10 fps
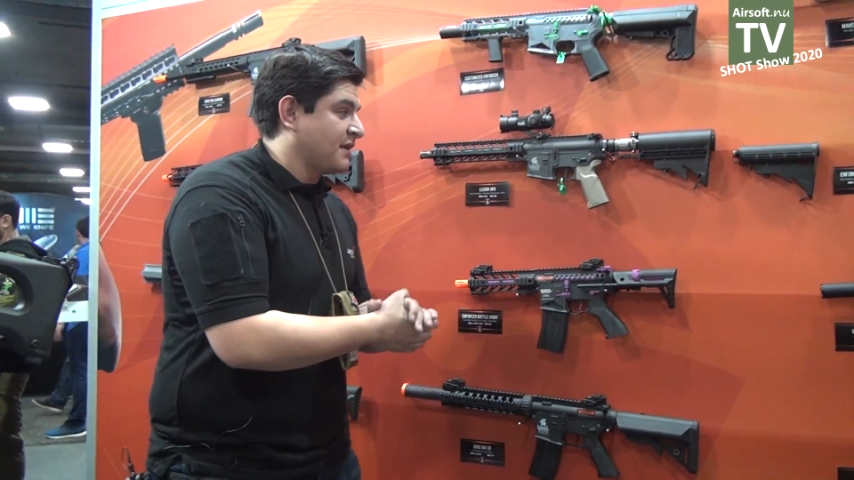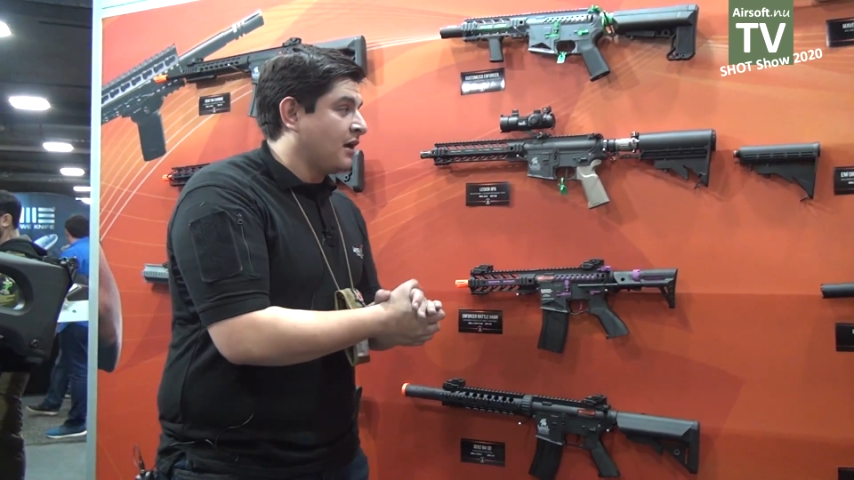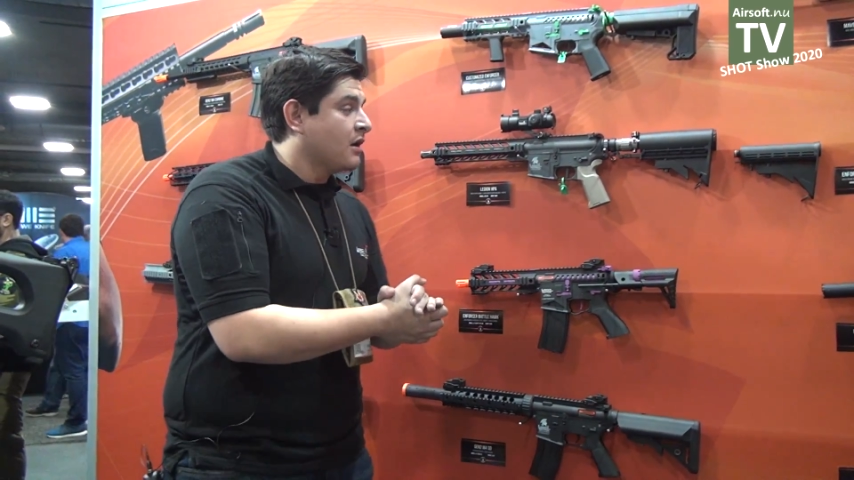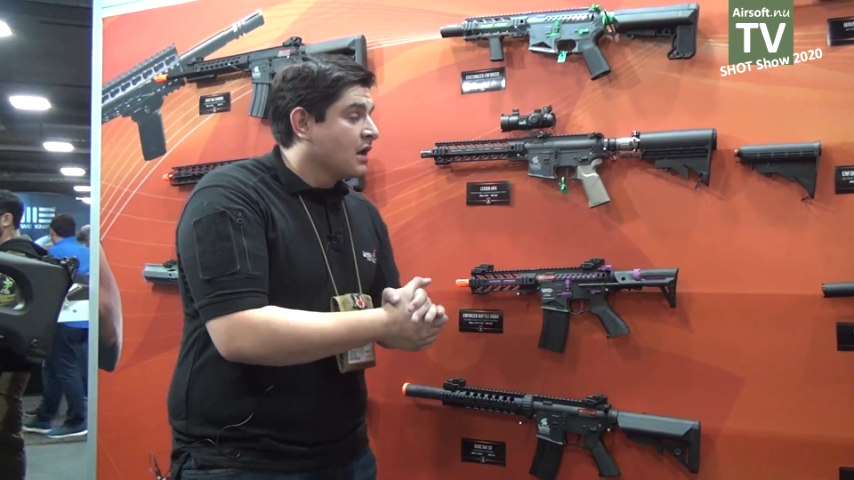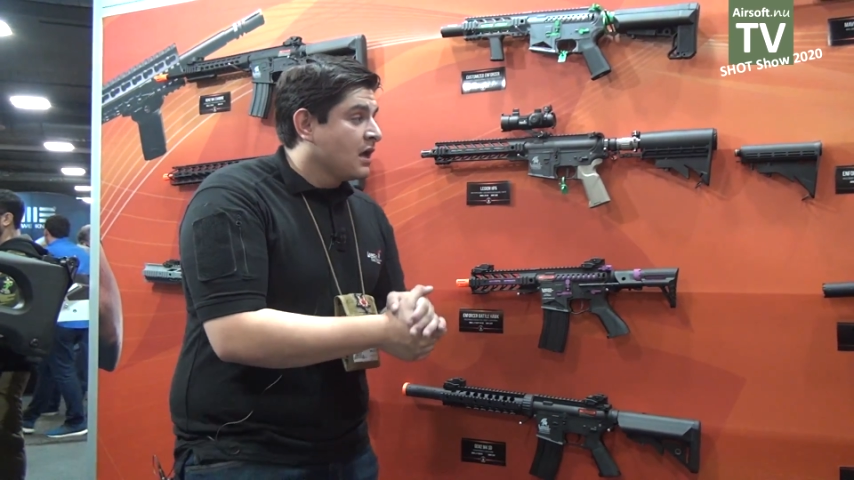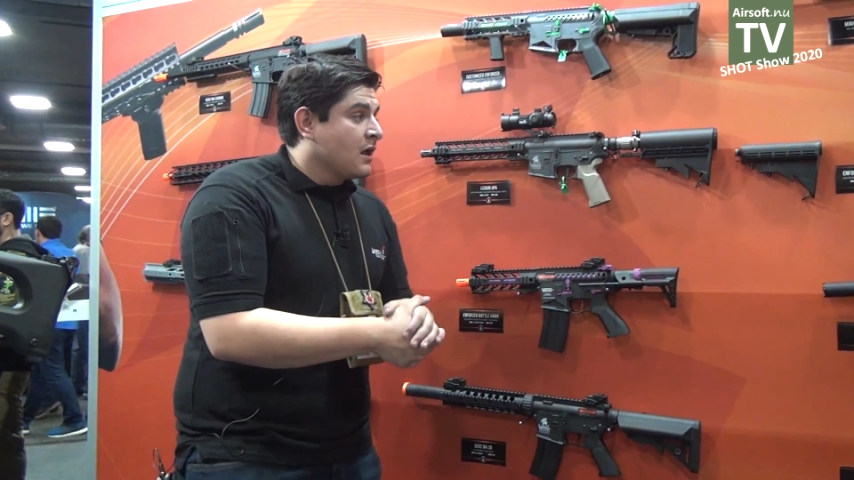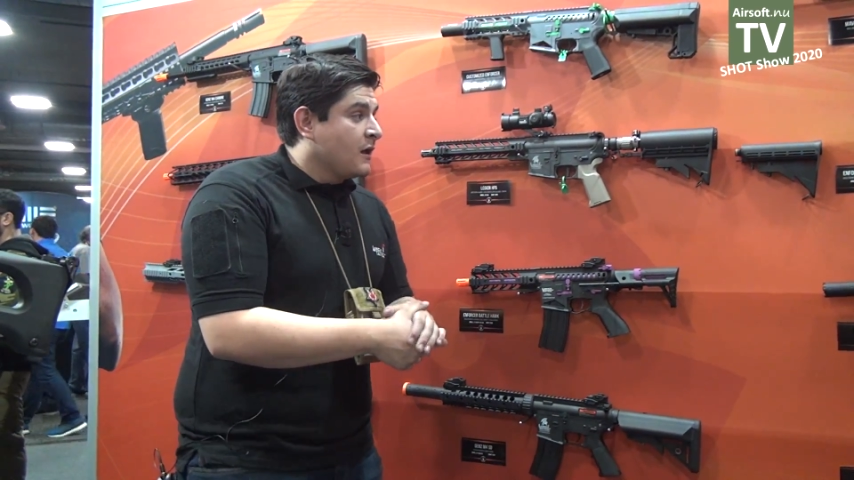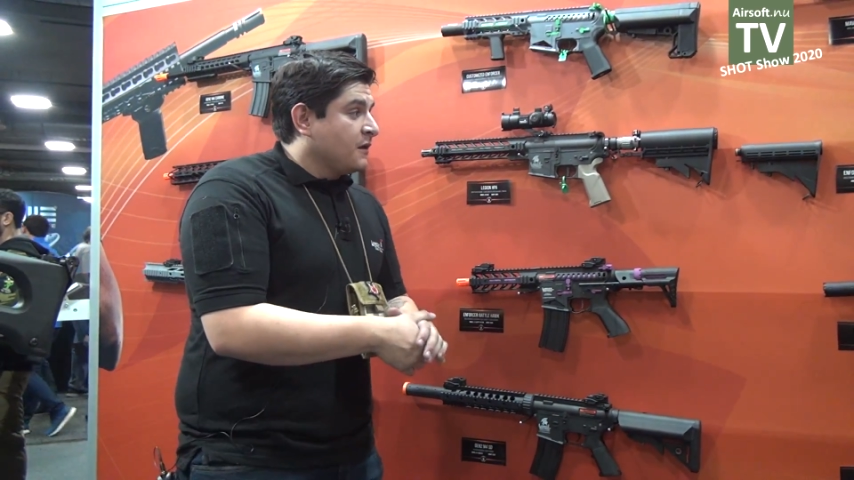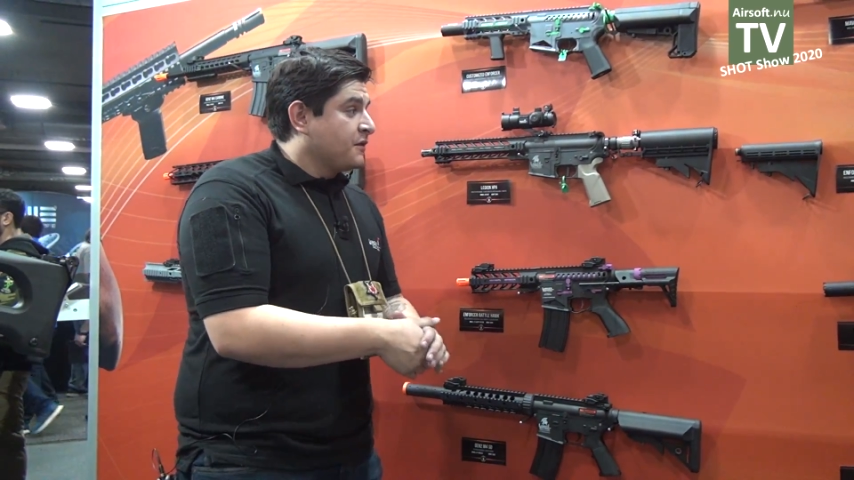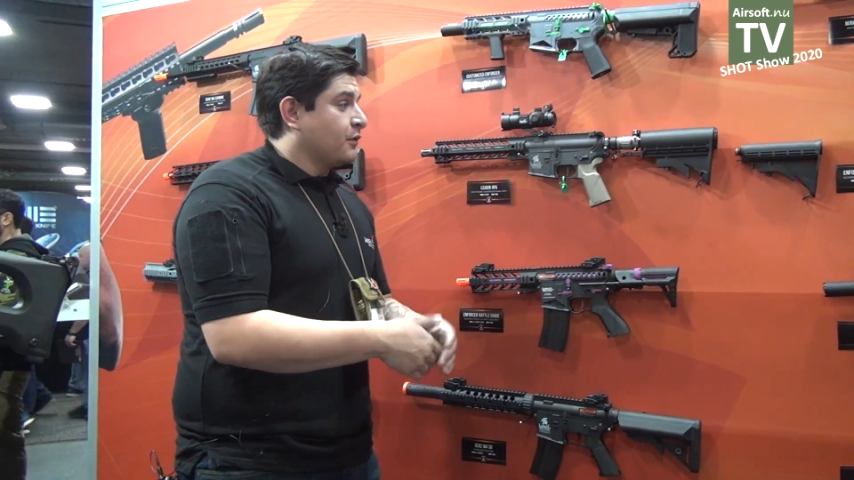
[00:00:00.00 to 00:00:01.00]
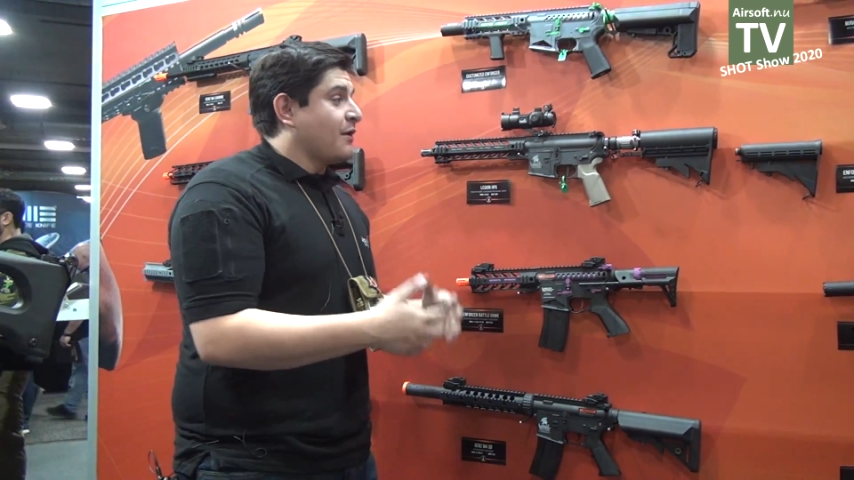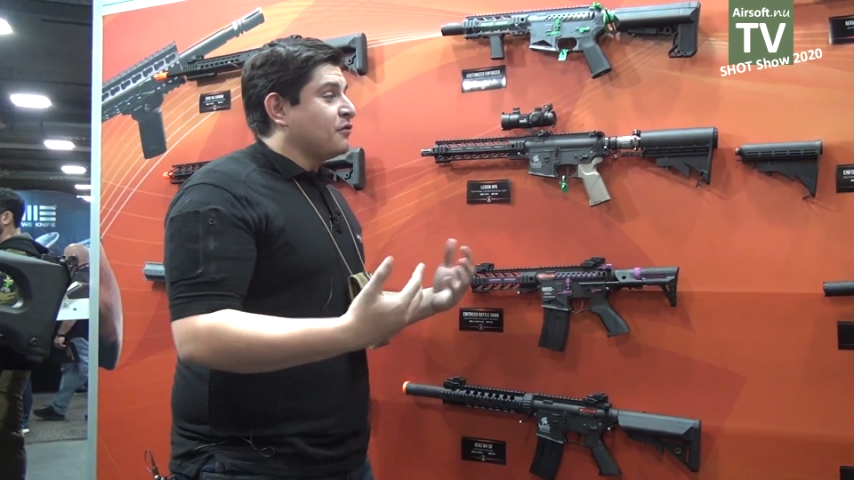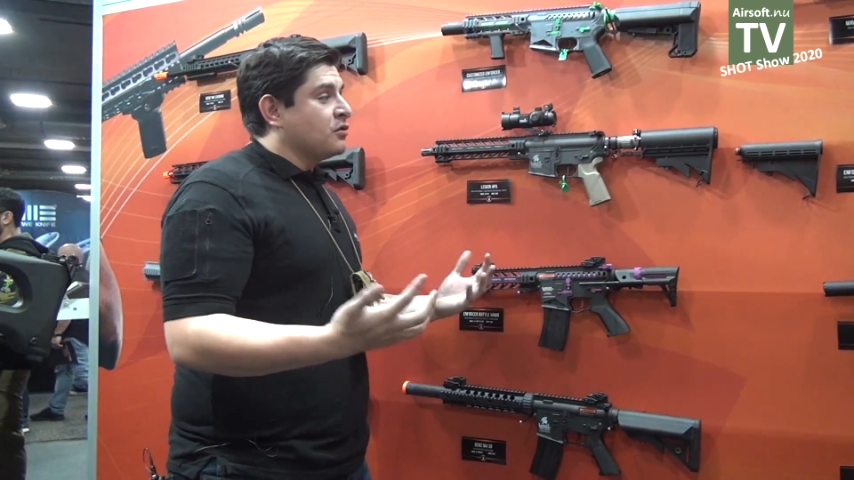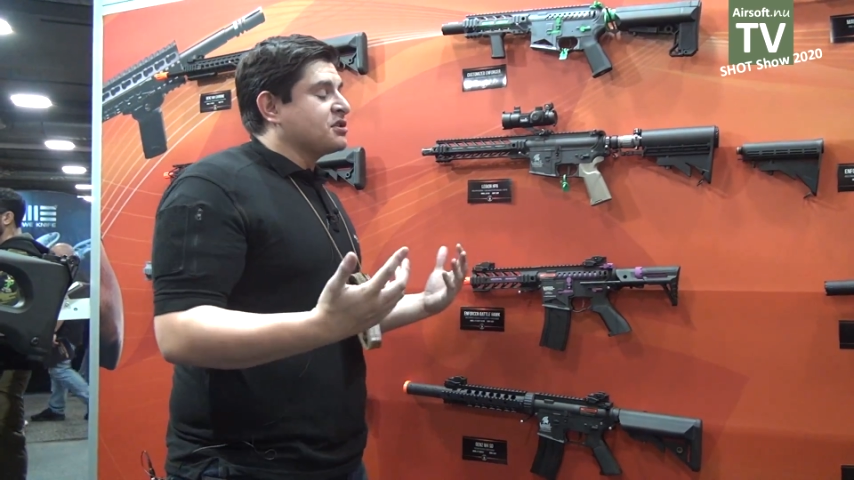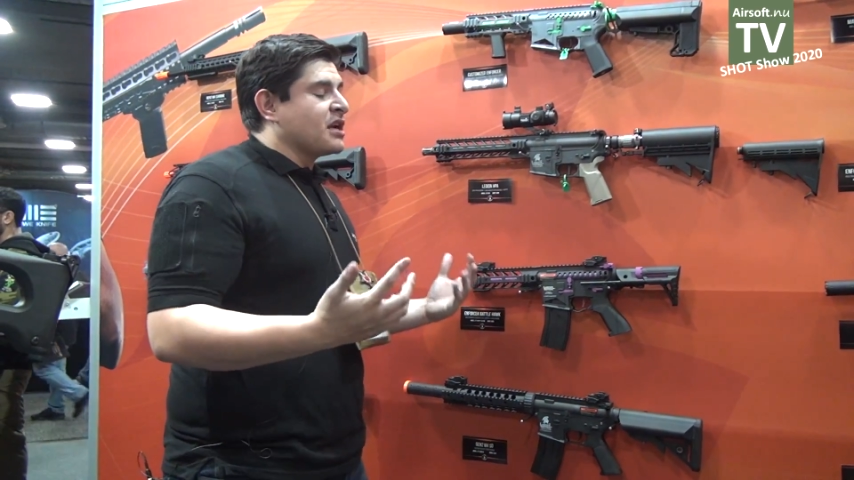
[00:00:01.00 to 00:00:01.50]
Now, the
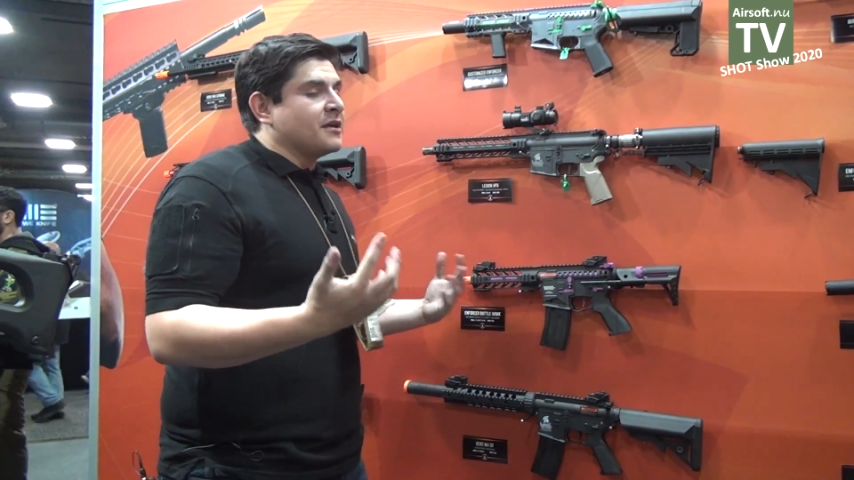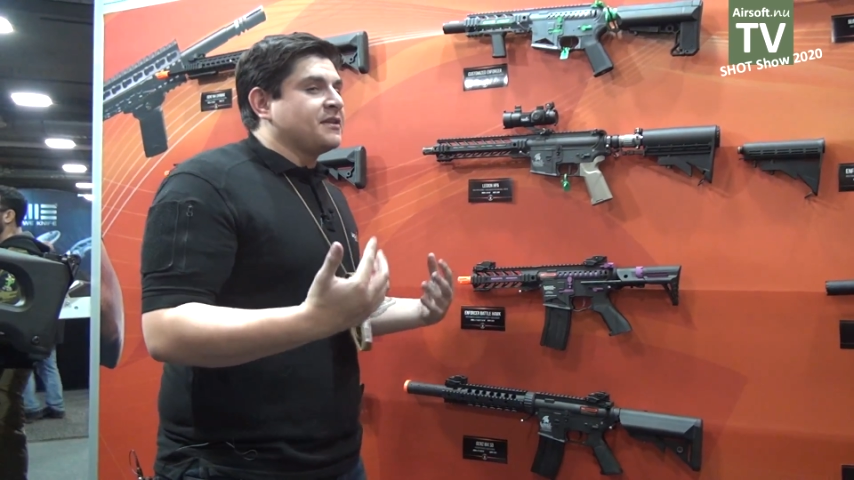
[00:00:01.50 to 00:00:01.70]
revolutionary